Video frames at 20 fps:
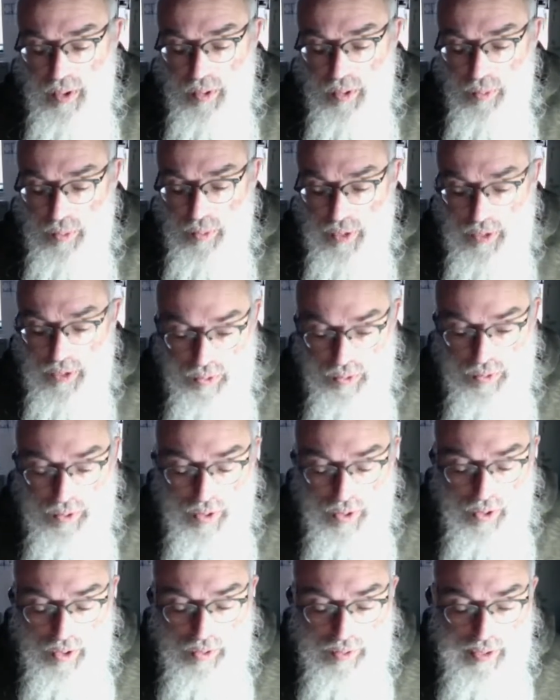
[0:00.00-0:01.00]
We do
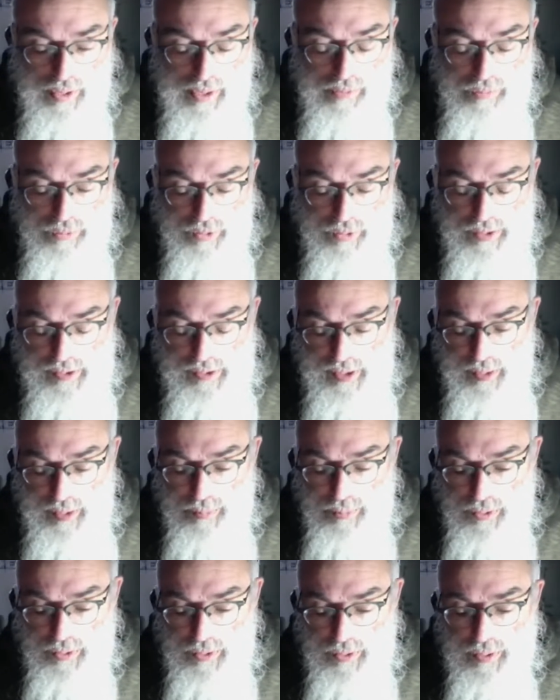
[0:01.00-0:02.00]
know that, for
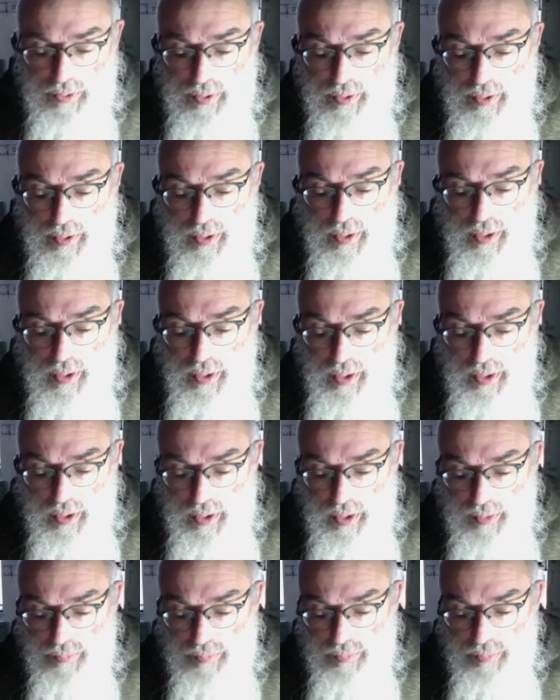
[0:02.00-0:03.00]
example,
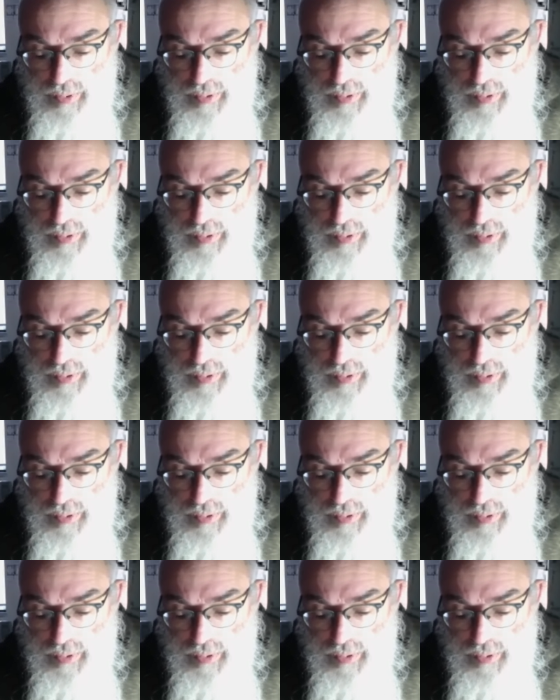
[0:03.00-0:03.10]
for